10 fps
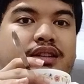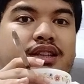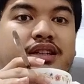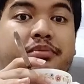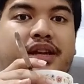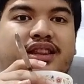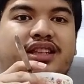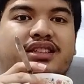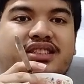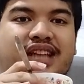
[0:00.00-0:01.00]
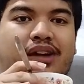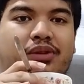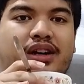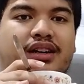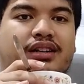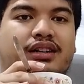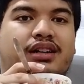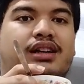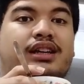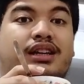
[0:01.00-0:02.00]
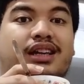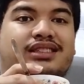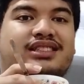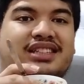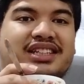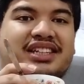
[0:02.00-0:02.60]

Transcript: He meant it's sour. Yes, eh.